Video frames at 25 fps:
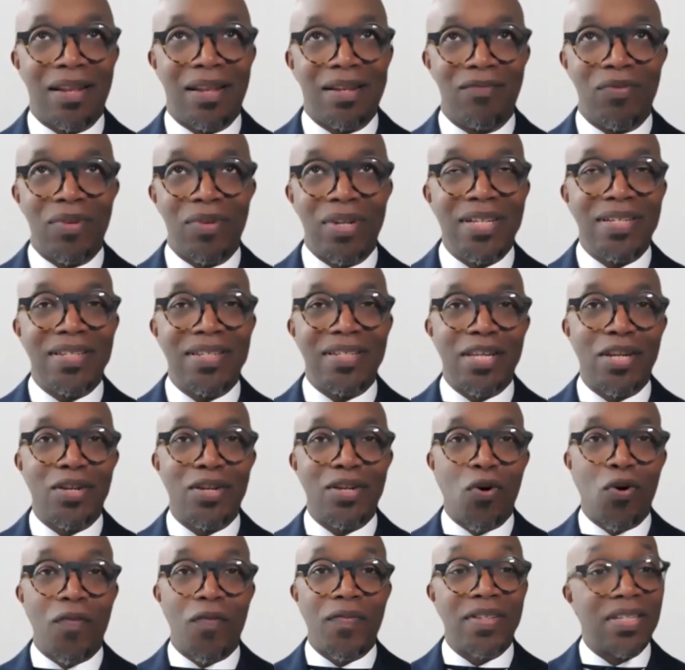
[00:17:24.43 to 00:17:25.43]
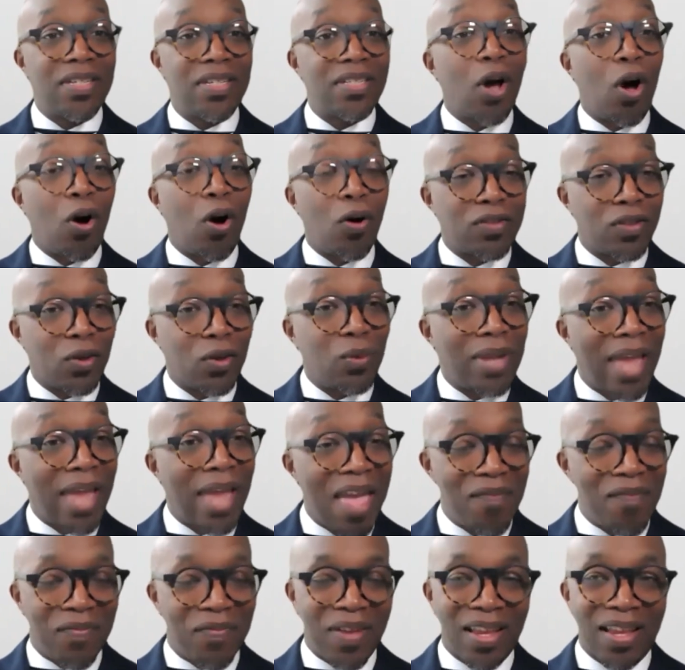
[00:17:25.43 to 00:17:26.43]
releases endorphins is also
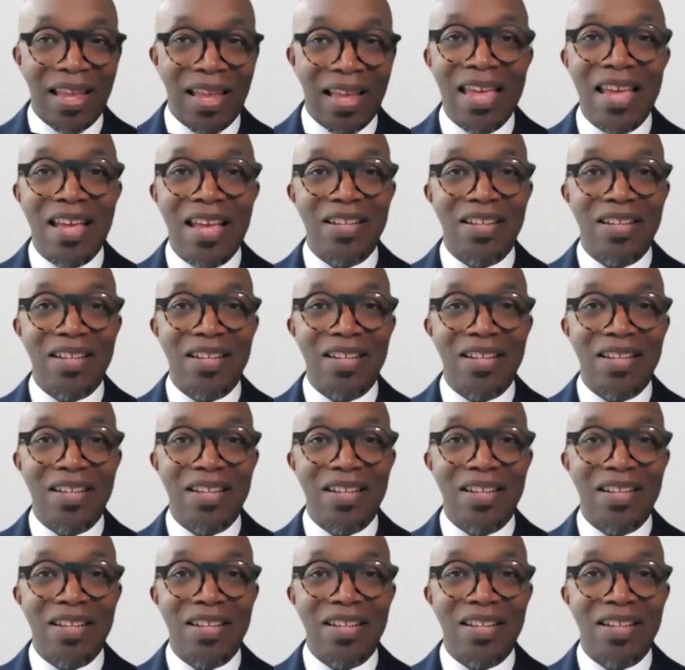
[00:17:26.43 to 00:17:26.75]
laughing.